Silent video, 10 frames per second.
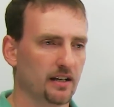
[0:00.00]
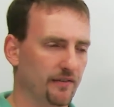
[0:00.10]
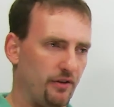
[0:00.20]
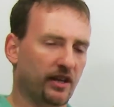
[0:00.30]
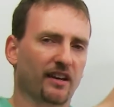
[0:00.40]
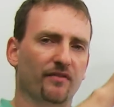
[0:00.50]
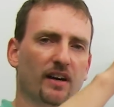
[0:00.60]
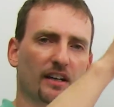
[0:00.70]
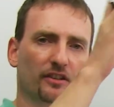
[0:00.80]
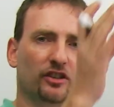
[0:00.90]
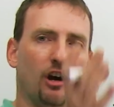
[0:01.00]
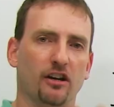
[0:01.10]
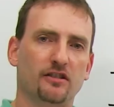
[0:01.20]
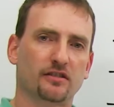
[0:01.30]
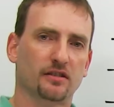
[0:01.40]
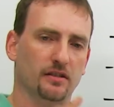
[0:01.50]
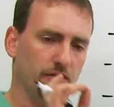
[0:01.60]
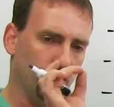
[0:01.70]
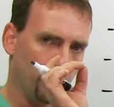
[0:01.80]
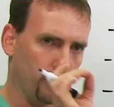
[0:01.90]
If you think of darts,
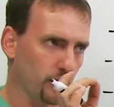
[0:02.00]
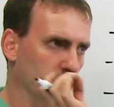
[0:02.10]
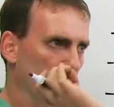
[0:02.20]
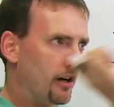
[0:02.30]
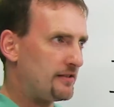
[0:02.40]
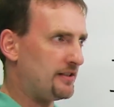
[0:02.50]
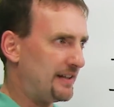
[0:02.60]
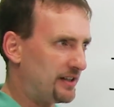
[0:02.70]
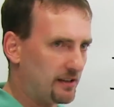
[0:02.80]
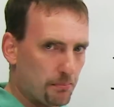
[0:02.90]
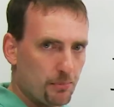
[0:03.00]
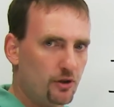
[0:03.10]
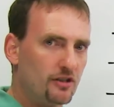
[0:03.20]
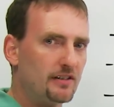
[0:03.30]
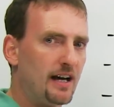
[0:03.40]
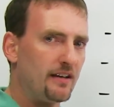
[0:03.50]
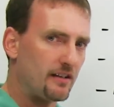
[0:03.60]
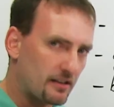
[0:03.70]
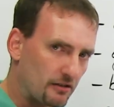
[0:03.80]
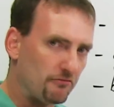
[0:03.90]
if you throw the darts and you have to get the bullseye, the
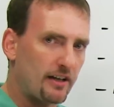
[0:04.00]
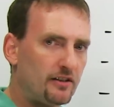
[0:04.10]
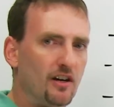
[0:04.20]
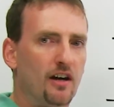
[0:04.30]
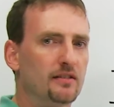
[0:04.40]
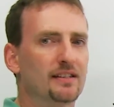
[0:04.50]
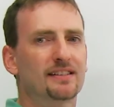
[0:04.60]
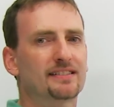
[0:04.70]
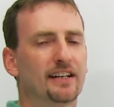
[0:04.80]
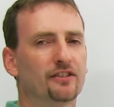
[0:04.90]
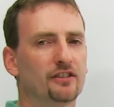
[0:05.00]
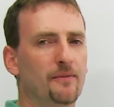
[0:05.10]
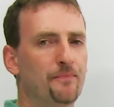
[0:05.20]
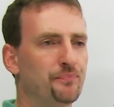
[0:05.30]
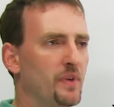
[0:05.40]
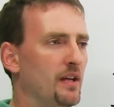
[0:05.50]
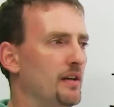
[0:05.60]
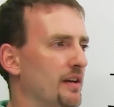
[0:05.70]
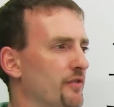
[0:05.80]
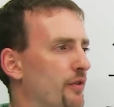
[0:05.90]
little red dot in the center,
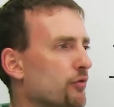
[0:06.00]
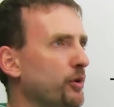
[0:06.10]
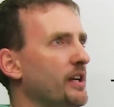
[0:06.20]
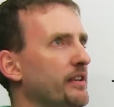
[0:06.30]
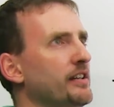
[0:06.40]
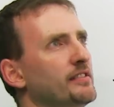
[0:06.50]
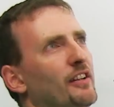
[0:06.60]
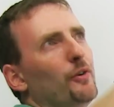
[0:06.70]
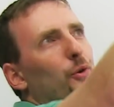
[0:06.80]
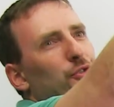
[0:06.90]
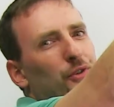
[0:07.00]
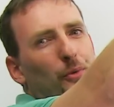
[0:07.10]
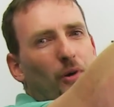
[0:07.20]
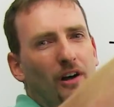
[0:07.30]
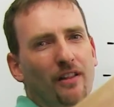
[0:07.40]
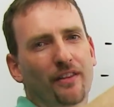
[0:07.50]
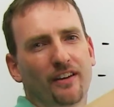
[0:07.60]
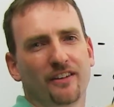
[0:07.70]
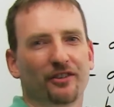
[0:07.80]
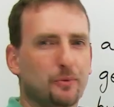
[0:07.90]
if you throw it like this and it goes to the wall
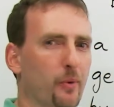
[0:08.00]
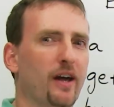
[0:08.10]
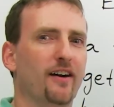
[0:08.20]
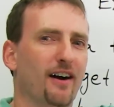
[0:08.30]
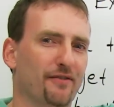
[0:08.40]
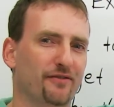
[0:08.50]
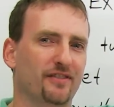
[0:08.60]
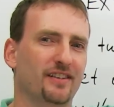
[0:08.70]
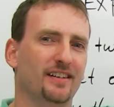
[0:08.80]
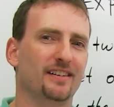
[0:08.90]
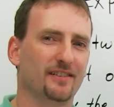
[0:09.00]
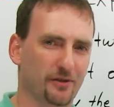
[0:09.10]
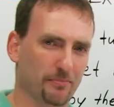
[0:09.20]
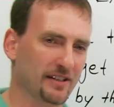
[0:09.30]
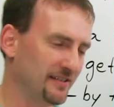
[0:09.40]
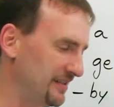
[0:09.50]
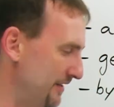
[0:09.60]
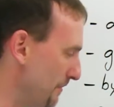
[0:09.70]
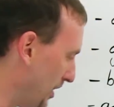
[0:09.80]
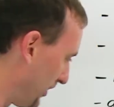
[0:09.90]
there, you're way off. You missed
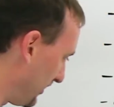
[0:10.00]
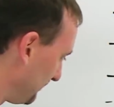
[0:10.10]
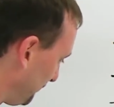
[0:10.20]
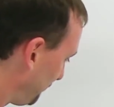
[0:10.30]
the mark.